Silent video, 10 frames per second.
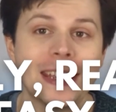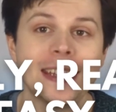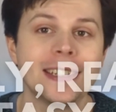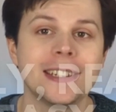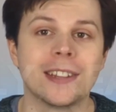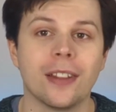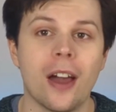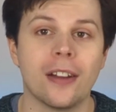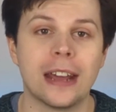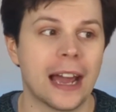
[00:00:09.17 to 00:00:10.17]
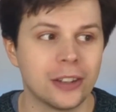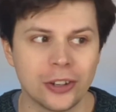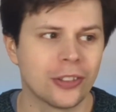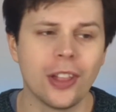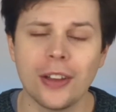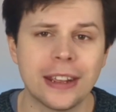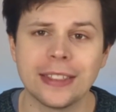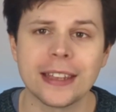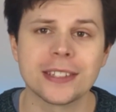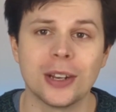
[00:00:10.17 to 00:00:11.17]
easy to learn, and you can learn it
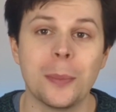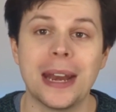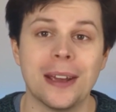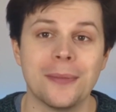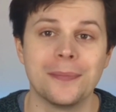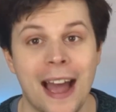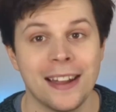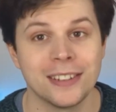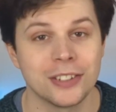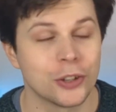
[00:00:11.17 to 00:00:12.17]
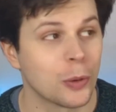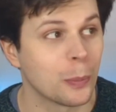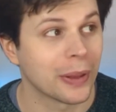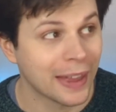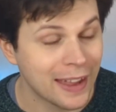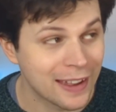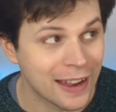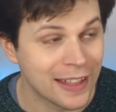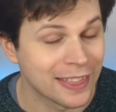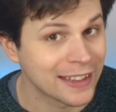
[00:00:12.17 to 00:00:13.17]
in less than a minute. And you can play it
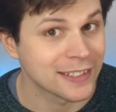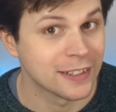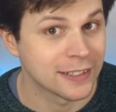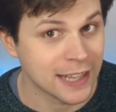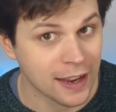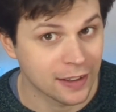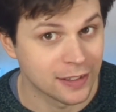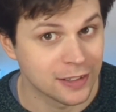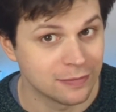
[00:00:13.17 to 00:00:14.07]
in less than a second.